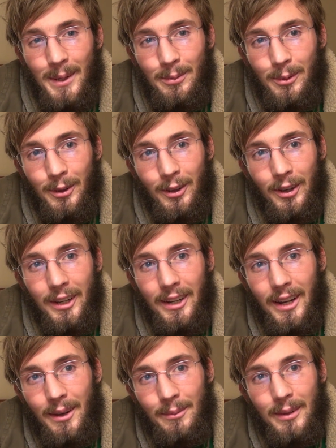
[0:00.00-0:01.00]
people were
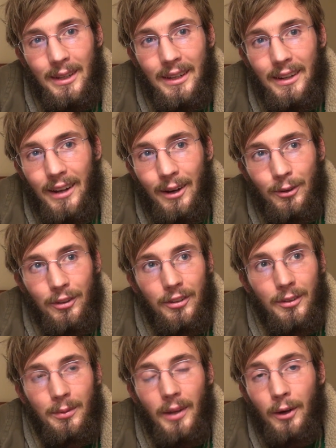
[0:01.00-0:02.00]
looking at me, and I
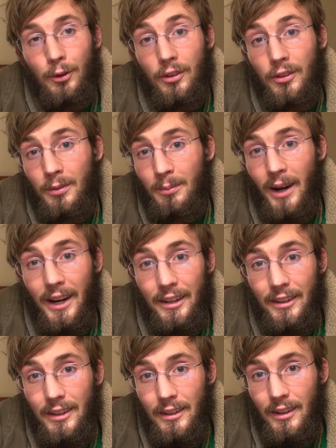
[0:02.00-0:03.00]
was I was
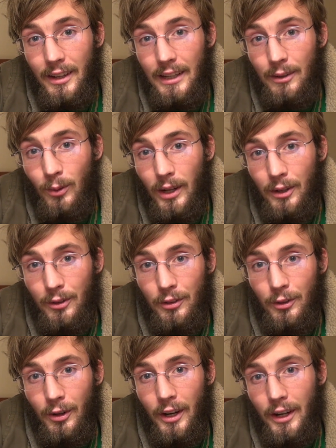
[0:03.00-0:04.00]
smiling like while I was
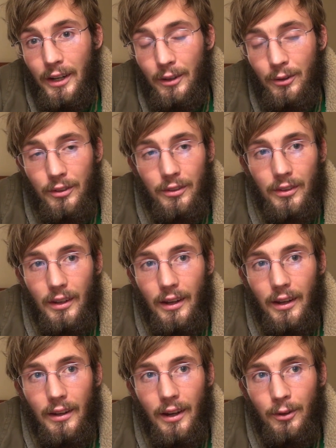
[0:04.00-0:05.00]
crying. I was
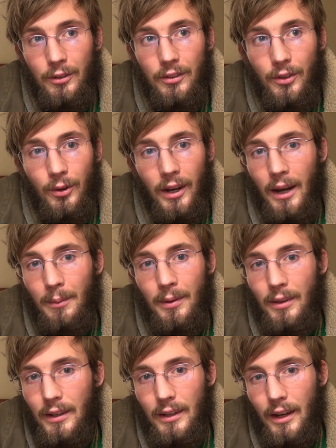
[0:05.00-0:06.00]
I was so
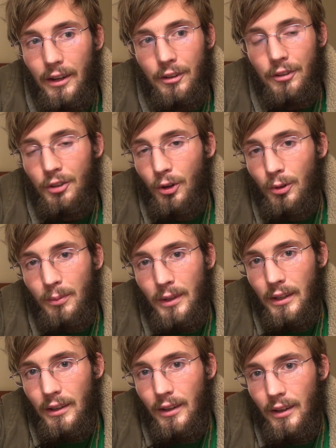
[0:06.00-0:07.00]
happy that God showed
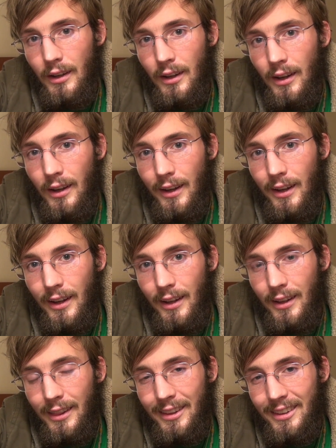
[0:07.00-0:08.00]
me
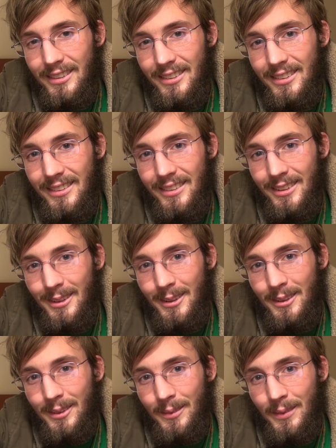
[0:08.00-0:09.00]
this
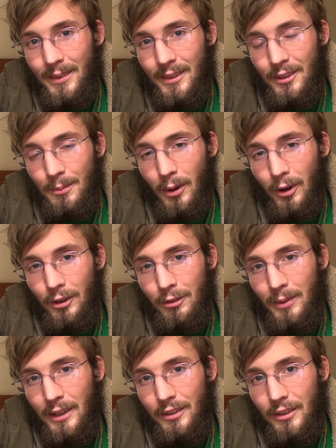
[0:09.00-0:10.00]
this part
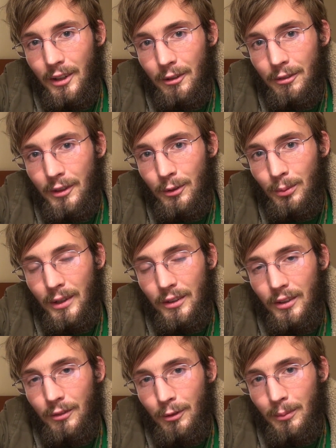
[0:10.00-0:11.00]
of myself, this
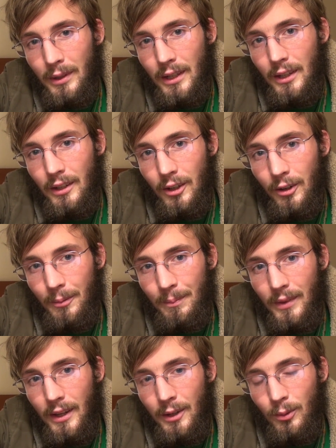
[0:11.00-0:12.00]
reason for being here.
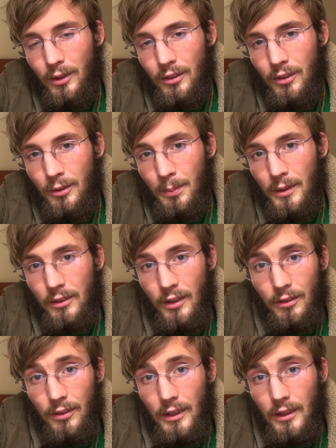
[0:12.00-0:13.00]
And it wasn't
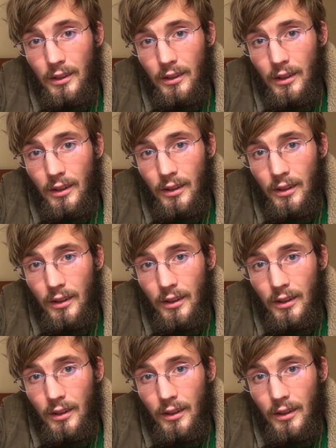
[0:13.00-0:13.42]
specific,